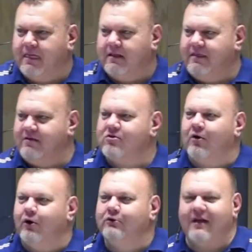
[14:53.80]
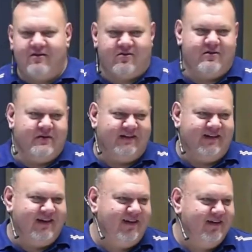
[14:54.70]
This is Old Testament,
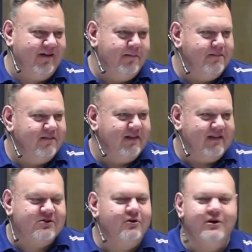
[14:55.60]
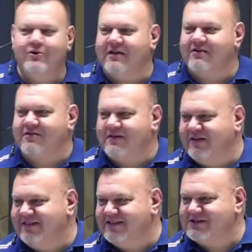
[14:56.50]
eh? There's no New
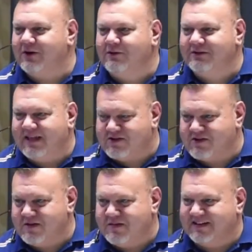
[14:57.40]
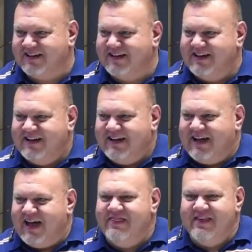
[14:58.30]
Testament. This is Old Testament.
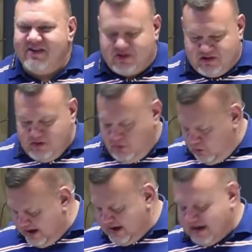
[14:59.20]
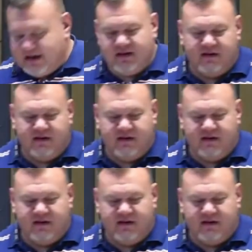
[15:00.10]
And this is the way